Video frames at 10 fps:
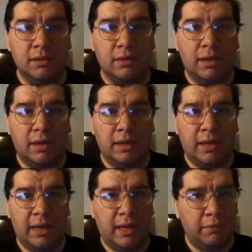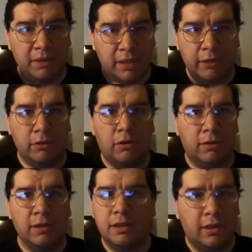you know, having to hear
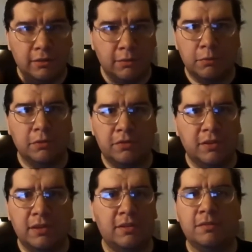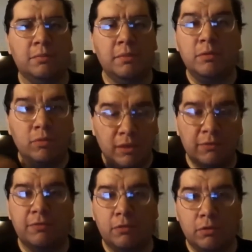all the controversy that this movie
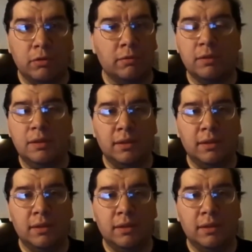went for,